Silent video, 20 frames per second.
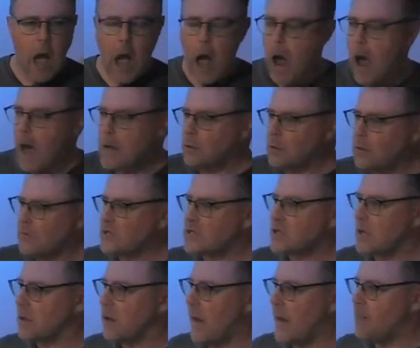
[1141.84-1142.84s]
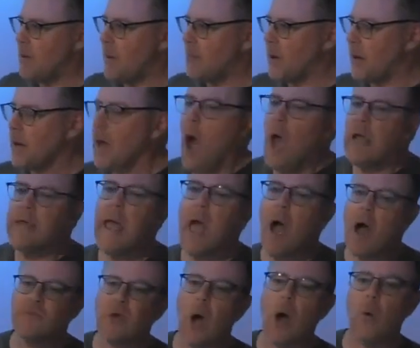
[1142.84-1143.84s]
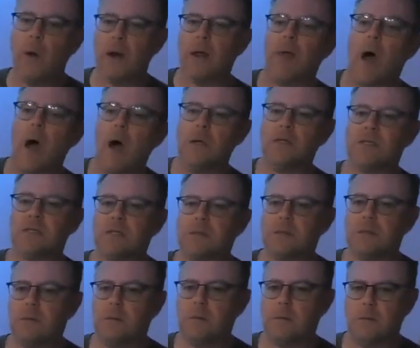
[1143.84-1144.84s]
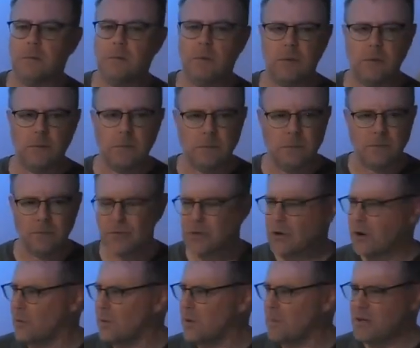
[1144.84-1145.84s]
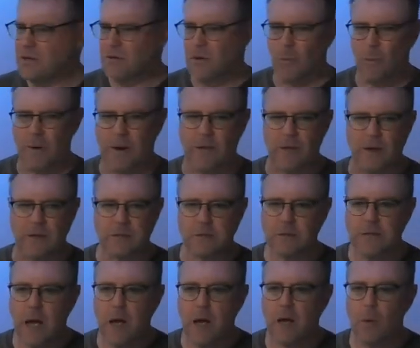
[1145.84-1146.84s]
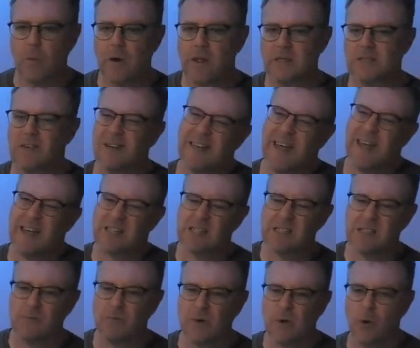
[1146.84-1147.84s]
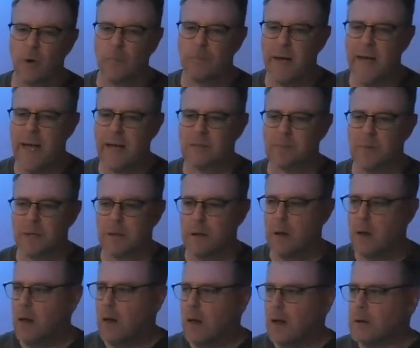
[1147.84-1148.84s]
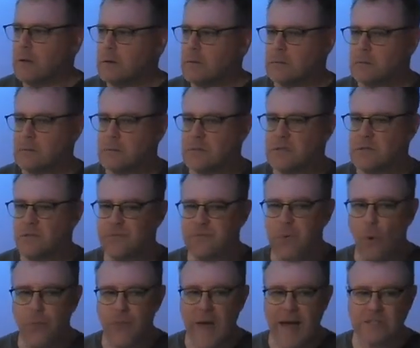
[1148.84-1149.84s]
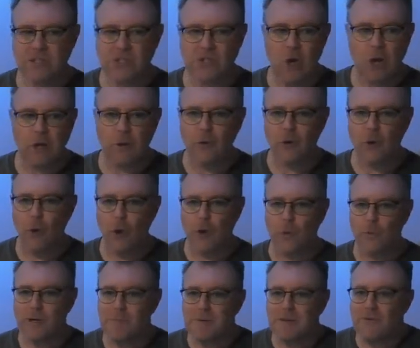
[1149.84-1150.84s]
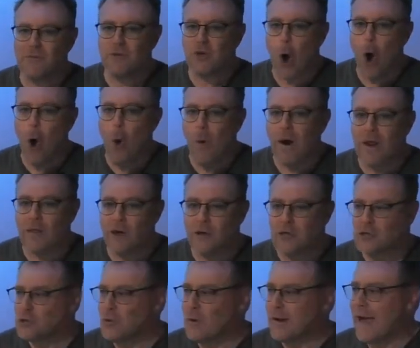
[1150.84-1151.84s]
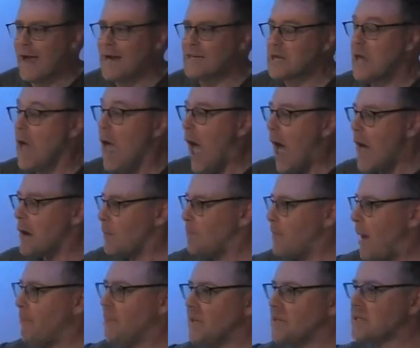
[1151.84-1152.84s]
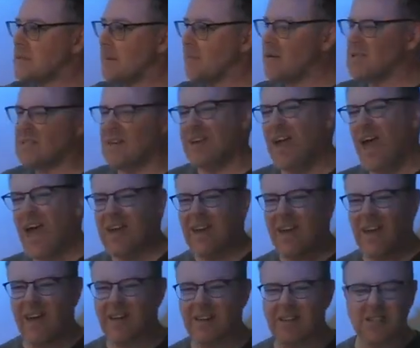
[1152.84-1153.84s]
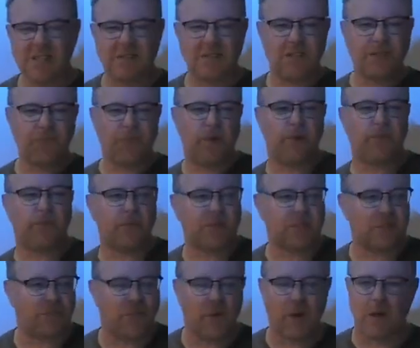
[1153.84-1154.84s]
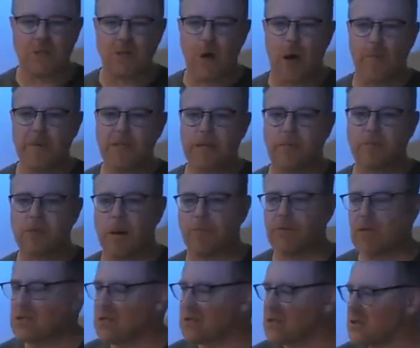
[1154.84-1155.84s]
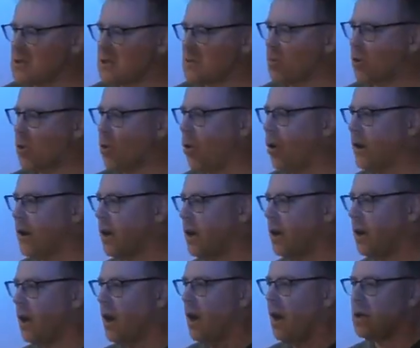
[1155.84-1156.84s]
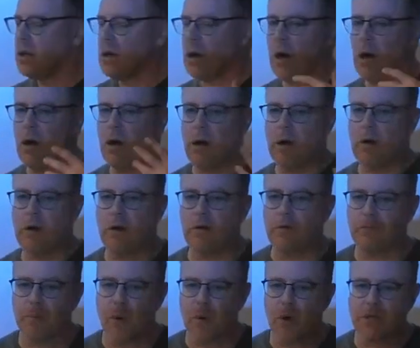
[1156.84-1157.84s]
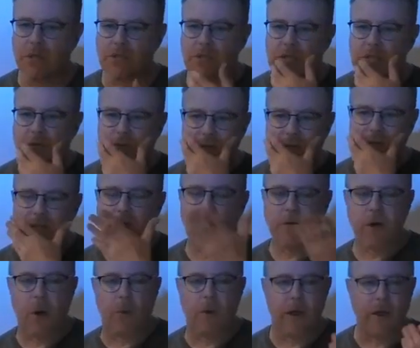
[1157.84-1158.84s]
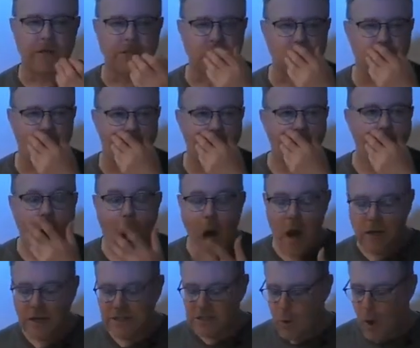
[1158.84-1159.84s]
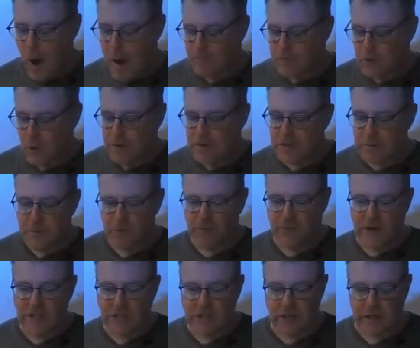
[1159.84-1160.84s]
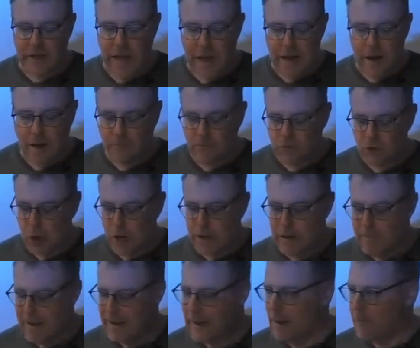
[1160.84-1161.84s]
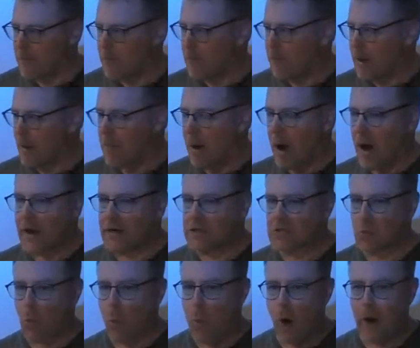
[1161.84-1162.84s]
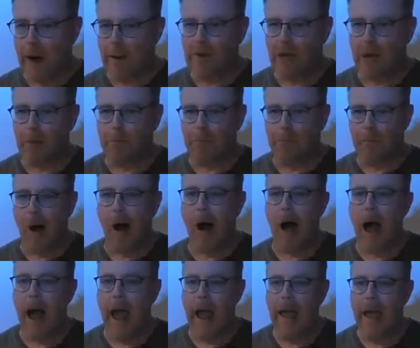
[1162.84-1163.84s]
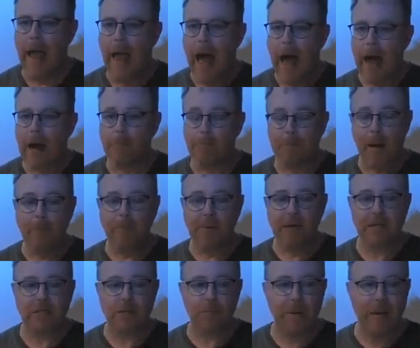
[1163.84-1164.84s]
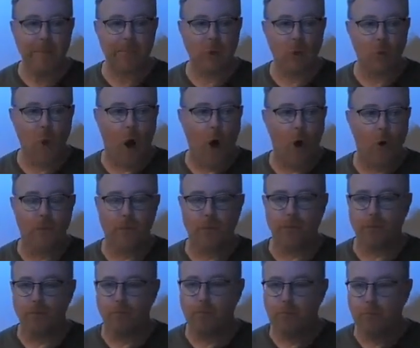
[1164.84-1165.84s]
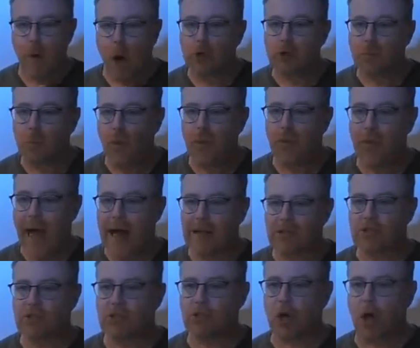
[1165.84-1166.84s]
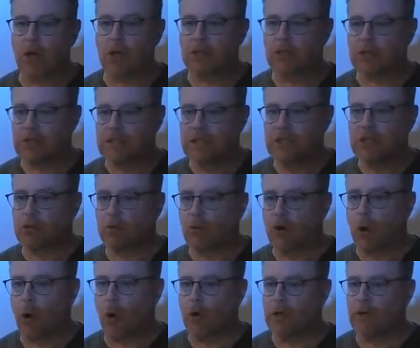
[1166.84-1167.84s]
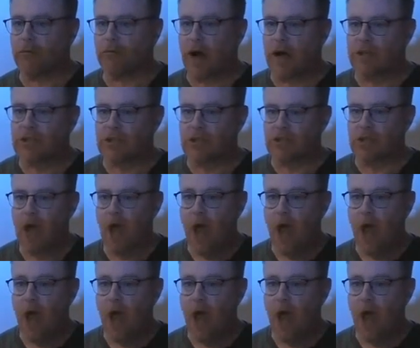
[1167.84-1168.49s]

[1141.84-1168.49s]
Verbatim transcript: And all of a sudden I had people going, yeah, I've got one of those sorry, what do you mean you got one of those? Yeah, I got one of those. I occasionally record bands. I'm like, it's a four thousand dollar recorder. What do you mean you've got one of those New occasions, And I bump into somebody else. Yeah, yeah, yeah. Just, just for, just for as a hobby. Sometimes I just do some recording, you know, of birds and stuff like that. So I've got one of those as well. Like, so I'm doing this professionally, and I'm trying to make up my mind as to what I'm going to buy. And I'm bumping into people who own multiple thousands of dollars digital recording devices,